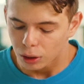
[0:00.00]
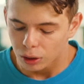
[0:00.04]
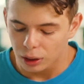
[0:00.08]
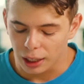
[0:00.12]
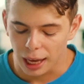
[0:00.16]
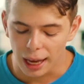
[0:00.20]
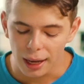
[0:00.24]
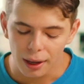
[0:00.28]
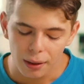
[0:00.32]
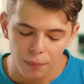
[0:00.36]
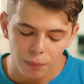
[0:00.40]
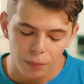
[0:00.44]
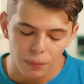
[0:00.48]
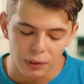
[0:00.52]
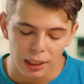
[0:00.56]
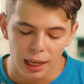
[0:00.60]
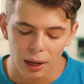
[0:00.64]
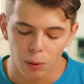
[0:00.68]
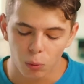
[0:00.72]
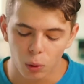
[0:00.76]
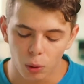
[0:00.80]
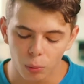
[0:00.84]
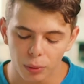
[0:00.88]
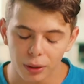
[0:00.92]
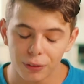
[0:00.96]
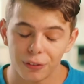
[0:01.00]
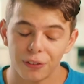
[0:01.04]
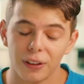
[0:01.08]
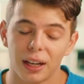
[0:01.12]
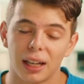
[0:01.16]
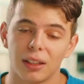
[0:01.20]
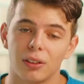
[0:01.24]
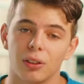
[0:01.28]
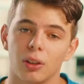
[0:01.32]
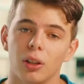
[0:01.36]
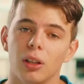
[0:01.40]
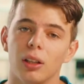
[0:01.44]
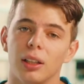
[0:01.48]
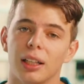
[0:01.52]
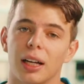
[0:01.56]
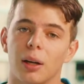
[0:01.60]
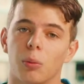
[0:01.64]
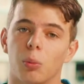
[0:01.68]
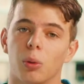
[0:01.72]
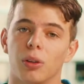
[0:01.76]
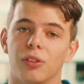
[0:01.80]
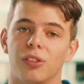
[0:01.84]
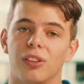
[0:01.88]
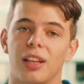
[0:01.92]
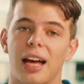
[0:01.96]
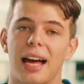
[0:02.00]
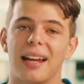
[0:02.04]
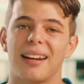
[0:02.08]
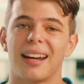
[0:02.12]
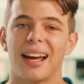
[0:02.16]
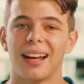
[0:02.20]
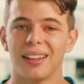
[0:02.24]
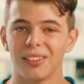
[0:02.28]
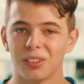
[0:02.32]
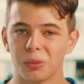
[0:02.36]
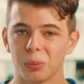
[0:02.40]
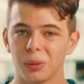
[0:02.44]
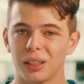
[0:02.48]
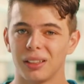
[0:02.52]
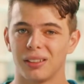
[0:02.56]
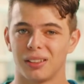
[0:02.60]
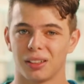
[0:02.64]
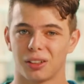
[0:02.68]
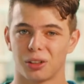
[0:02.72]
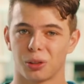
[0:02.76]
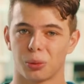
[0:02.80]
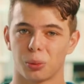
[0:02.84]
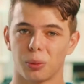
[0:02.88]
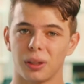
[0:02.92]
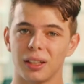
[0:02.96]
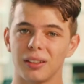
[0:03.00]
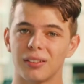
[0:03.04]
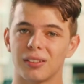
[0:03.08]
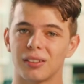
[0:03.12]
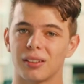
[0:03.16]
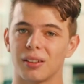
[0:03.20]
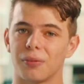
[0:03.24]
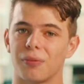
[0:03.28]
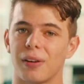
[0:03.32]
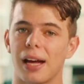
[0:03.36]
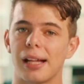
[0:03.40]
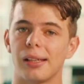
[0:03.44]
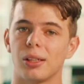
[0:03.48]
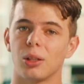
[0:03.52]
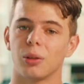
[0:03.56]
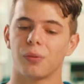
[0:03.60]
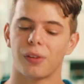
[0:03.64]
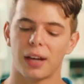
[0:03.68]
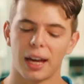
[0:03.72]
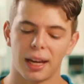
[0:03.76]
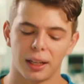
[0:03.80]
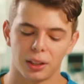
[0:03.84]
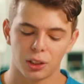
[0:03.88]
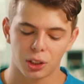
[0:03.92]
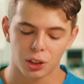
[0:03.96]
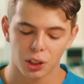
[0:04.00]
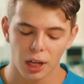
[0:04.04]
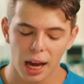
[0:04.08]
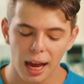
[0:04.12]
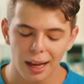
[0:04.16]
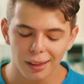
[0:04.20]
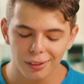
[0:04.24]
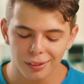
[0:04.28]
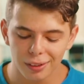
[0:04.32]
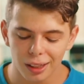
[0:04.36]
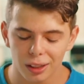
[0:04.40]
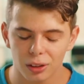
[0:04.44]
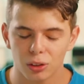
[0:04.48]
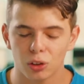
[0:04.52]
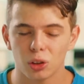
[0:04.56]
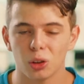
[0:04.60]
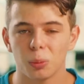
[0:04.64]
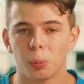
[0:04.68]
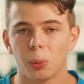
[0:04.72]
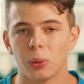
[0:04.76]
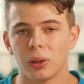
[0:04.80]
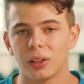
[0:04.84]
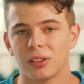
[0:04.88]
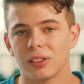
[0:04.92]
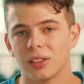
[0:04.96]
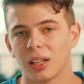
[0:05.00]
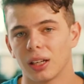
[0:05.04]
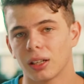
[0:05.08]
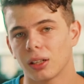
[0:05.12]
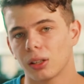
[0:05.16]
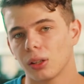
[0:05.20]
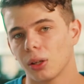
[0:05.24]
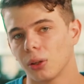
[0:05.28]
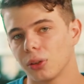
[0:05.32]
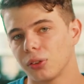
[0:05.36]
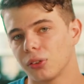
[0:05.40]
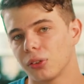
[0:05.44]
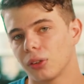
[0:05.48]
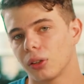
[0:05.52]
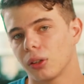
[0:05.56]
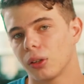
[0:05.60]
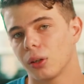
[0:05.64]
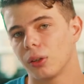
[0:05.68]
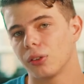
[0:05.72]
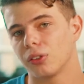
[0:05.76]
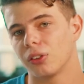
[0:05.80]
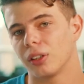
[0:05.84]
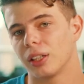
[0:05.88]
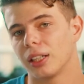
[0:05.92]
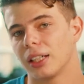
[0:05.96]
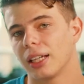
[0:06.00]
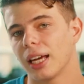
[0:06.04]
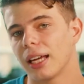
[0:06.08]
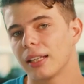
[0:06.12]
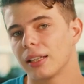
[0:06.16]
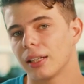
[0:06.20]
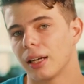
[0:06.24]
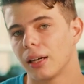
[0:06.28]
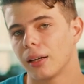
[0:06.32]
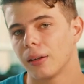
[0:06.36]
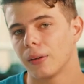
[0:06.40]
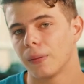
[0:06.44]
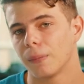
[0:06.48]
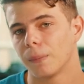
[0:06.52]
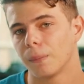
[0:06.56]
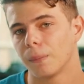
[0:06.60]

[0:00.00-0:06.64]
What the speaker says: Okay, now what we found earlier was that as we decrease the value of h, as our 2 points get closer and closer together,